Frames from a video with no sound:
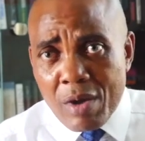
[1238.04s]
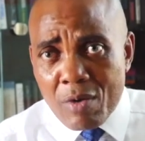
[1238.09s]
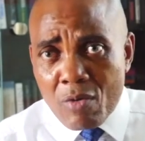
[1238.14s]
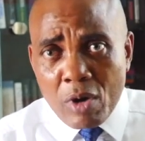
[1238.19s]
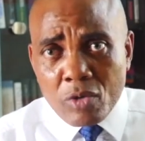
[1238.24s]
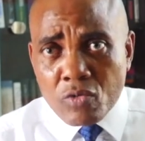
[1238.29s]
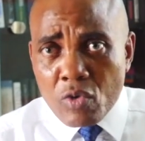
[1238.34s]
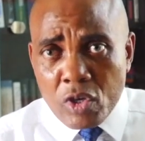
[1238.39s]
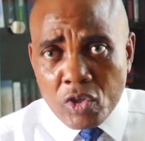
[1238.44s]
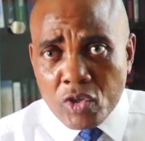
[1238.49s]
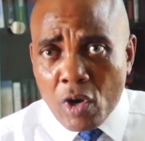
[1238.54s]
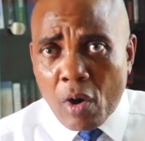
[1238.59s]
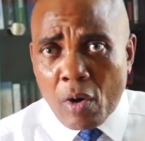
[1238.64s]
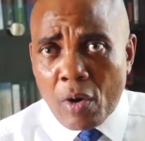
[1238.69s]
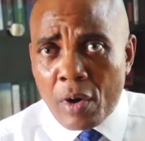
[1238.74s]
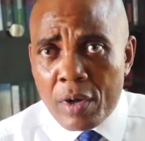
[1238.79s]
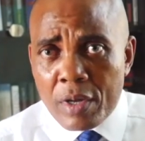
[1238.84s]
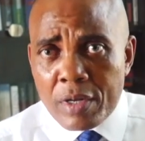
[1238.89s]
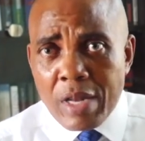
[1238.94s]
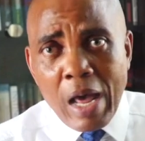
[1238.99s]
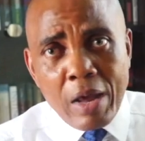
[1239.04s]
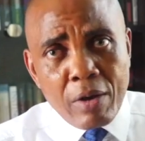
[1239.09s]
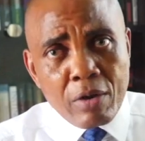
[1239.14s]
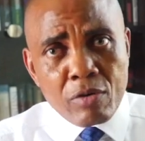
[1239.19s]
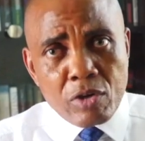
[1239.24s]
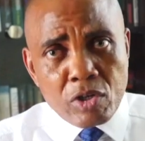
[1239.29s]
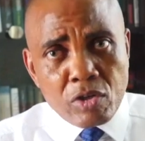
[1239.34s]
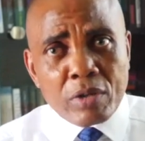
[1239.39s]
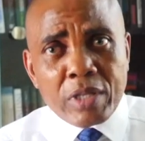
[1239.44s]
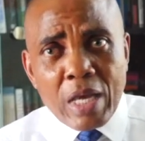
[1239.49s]
what we saw, that
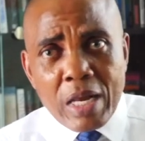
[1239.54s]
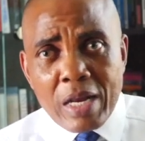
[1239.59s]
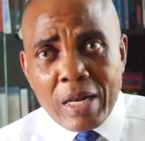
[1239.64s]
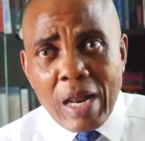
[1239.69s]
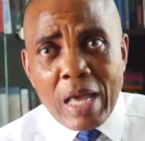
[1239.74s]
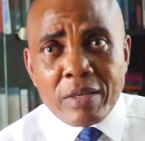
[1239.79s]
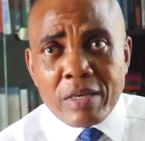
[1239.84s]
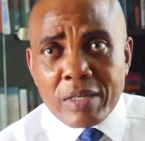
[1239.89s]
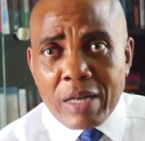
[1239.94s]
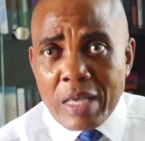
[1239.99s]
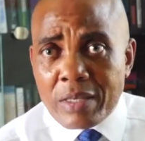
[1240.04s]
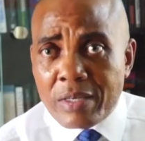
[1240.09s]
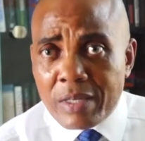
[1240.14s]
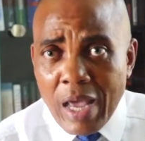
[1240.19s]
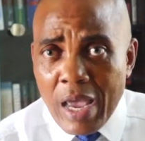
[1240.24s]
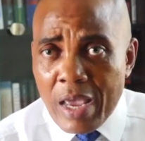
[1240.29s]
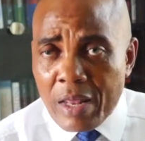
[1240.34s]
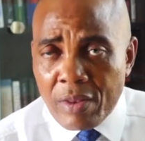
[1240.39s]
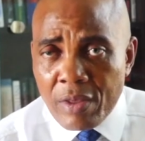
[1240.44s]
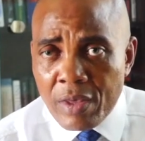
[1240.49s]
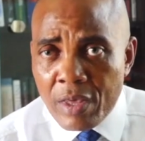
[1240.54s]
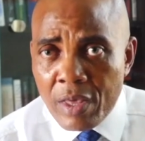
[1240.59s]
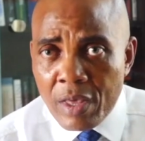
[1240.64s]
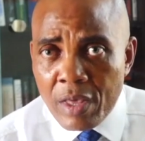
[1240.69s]
resulted in 1999.